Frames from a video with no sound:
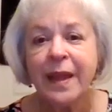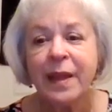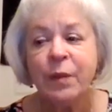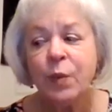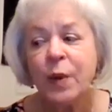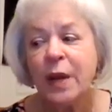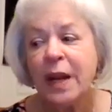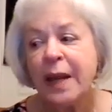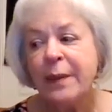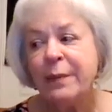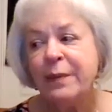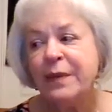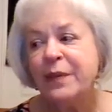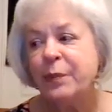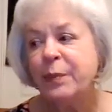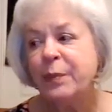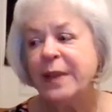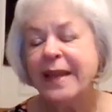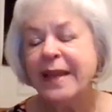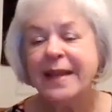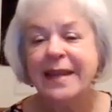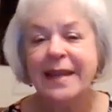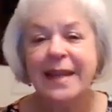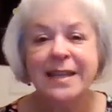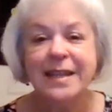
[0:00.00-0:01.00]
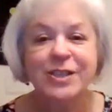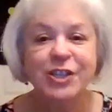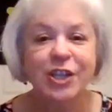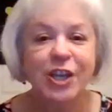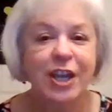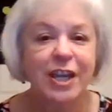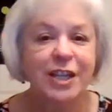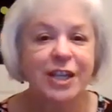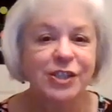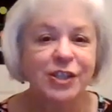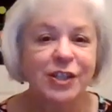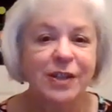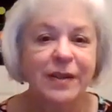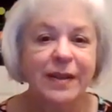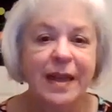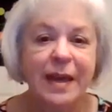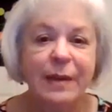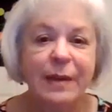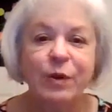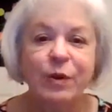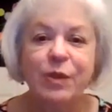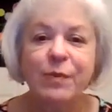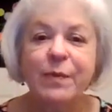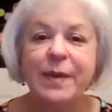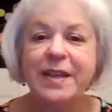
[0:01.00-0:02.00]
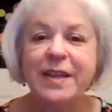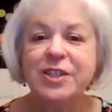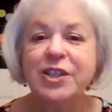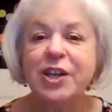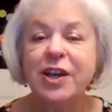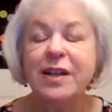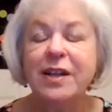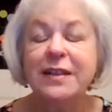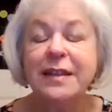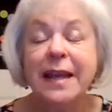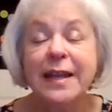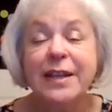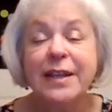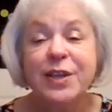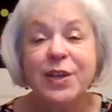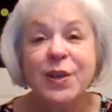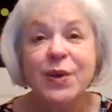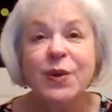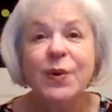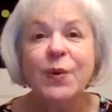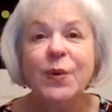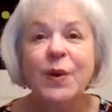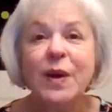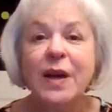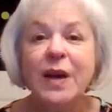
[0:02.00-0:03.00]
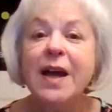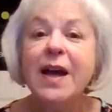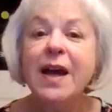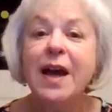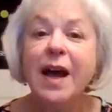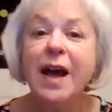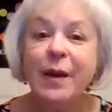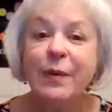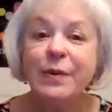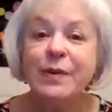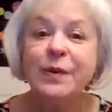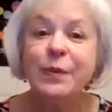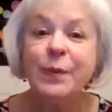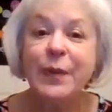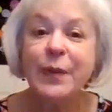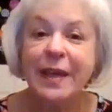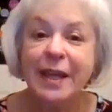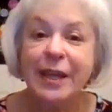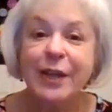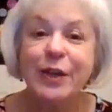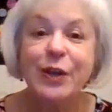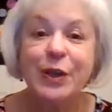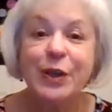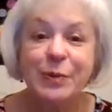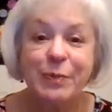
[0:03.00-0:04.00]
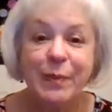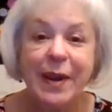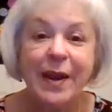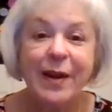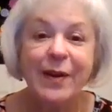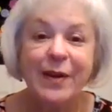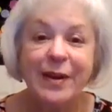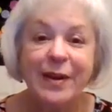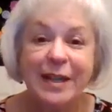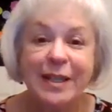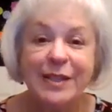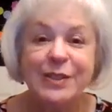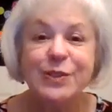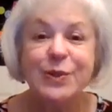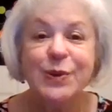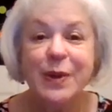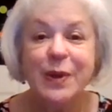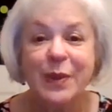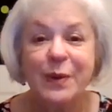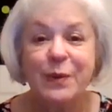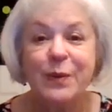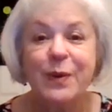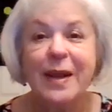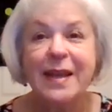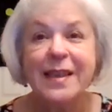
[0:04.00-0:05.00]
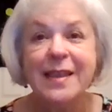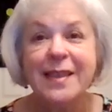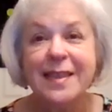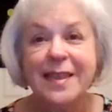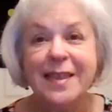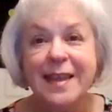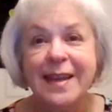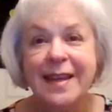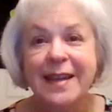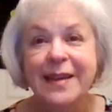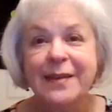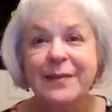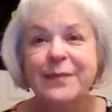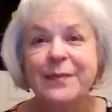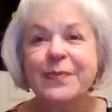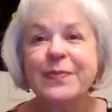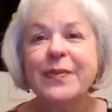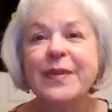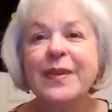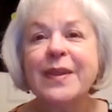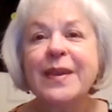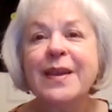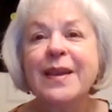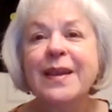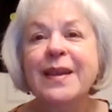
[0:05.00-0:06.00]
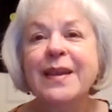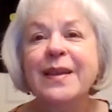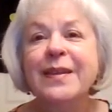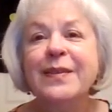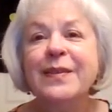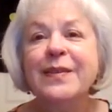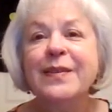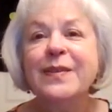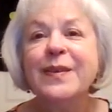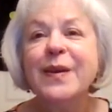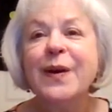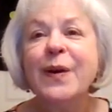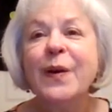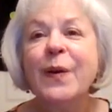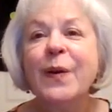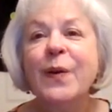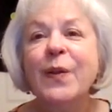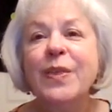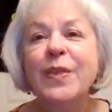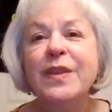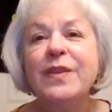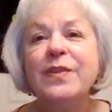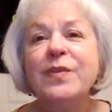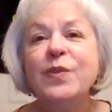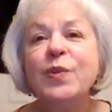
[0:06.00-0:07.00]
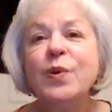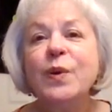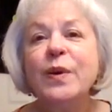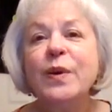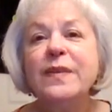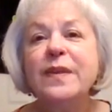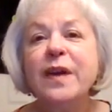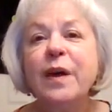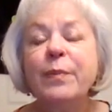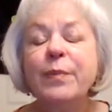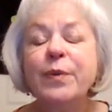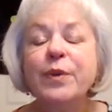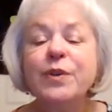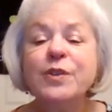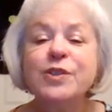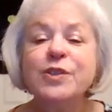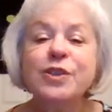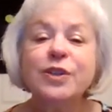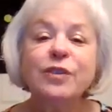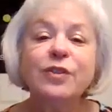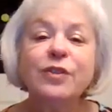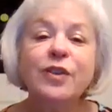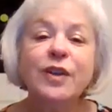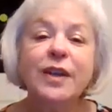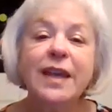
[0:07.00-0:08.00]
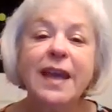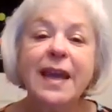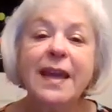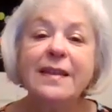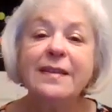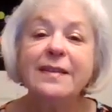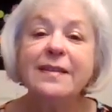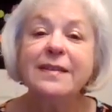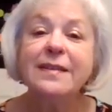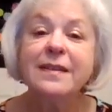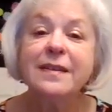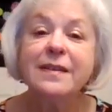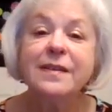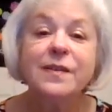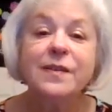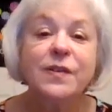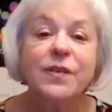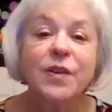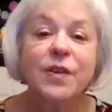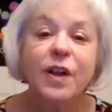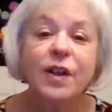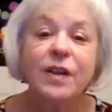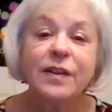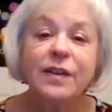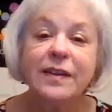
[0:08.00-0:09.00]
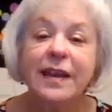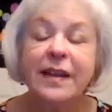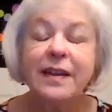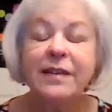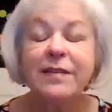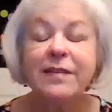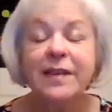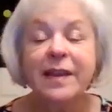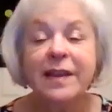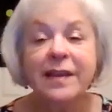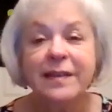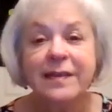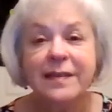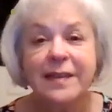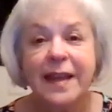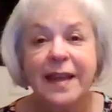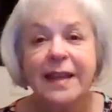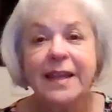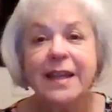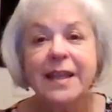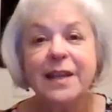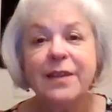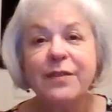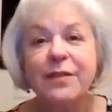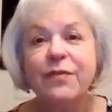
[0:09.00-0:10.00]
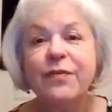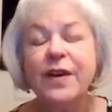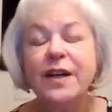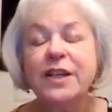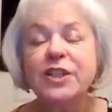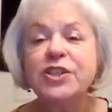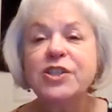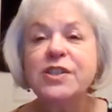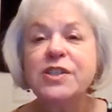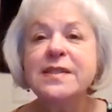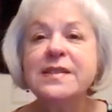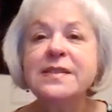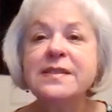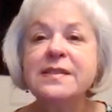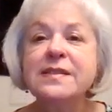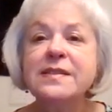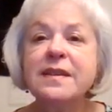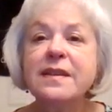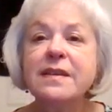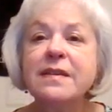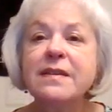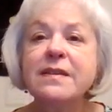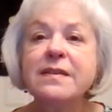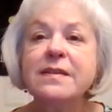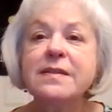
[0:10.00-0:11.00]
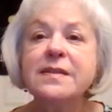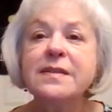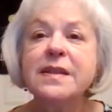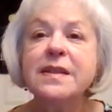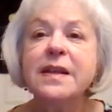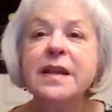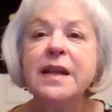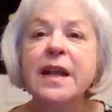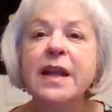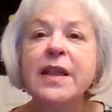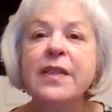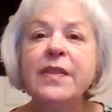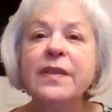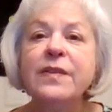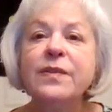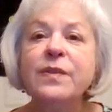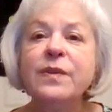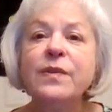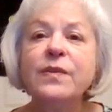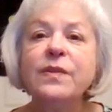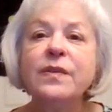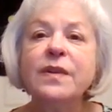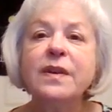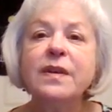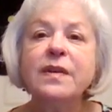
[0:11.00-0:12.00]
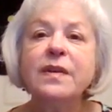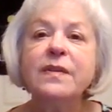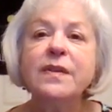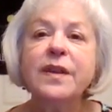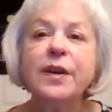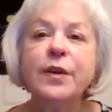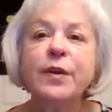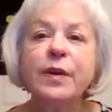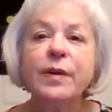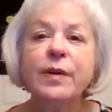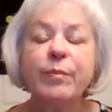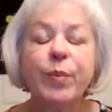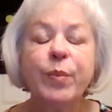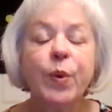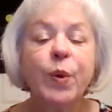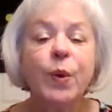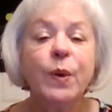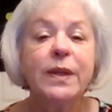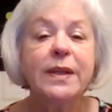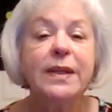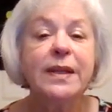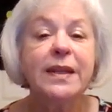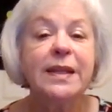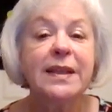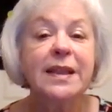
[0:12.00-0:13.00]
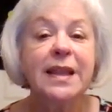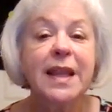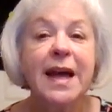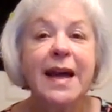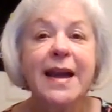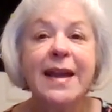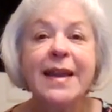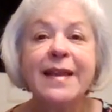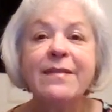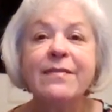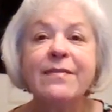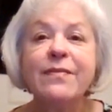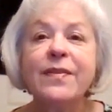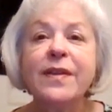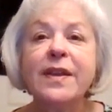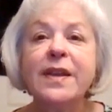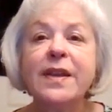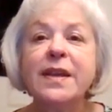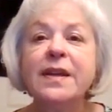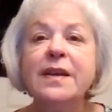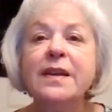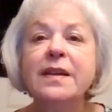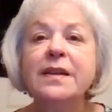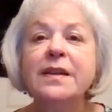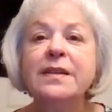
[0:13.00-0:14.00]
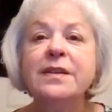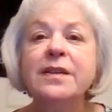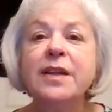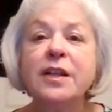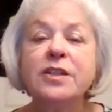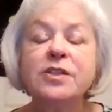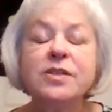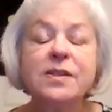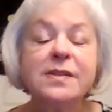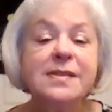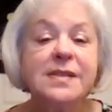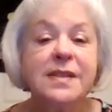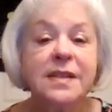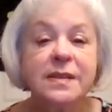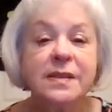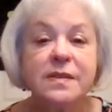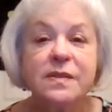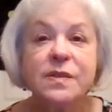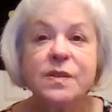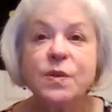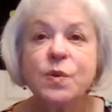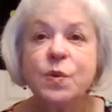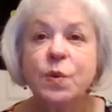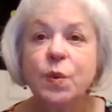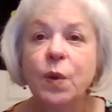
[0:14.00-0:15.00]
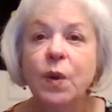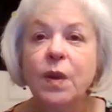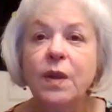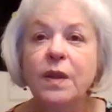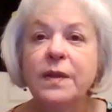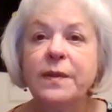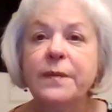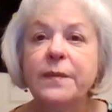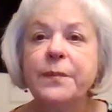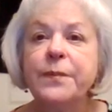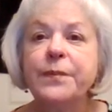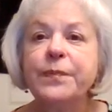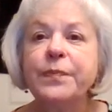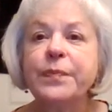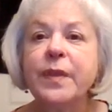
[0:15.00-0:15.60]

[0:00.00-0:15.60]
And when I was playing an educational game with my child, I knew I was being a good parent and doing the right thing. So these toys help your children gain skills called executive function skills. These are skills that are important in life, not just in school.